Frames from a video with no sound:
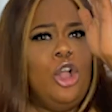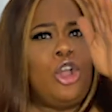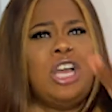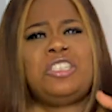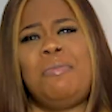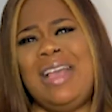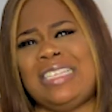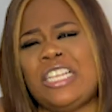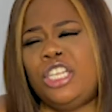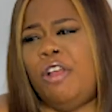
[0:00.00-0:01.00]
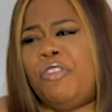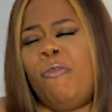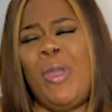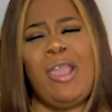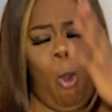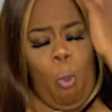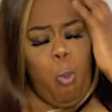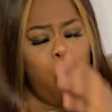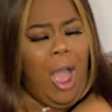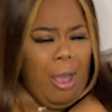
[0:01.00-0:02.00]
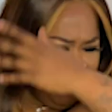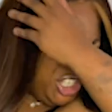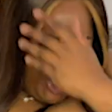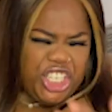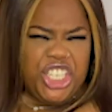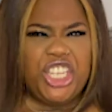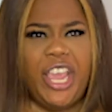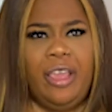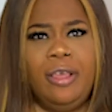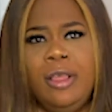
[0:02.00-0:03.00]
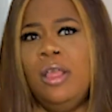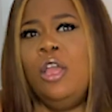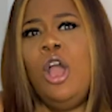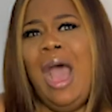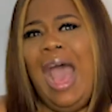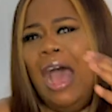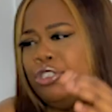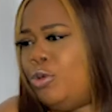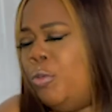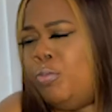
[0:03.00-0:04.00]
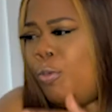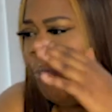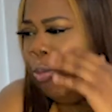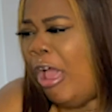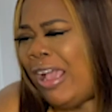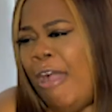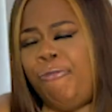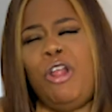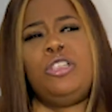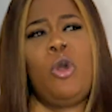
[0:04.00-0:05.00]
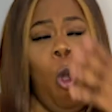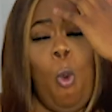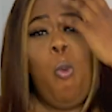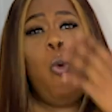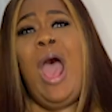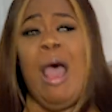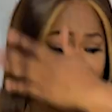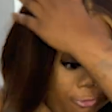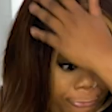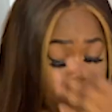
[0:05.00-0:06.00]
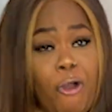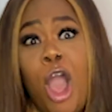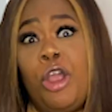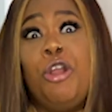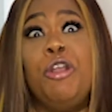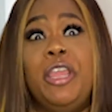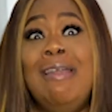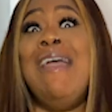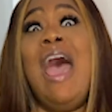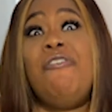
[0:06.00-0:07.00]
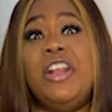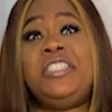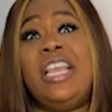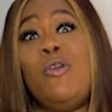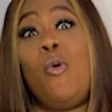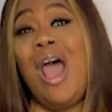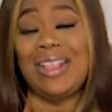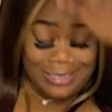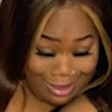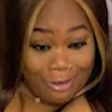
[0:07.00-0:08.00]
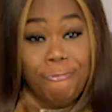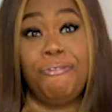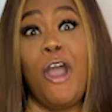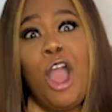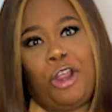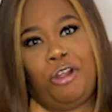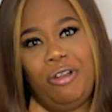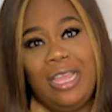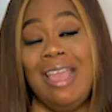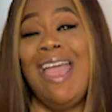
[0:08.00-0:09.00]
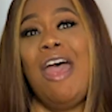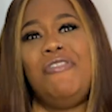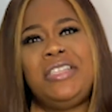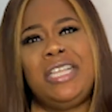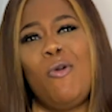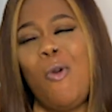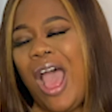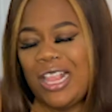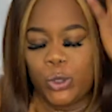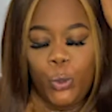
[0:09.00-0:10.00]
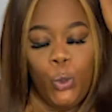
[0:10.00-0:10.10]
Customization of the wig, one shit. How to pluck her frontal, one fuckery. Everything what? Fuckery. Everything what?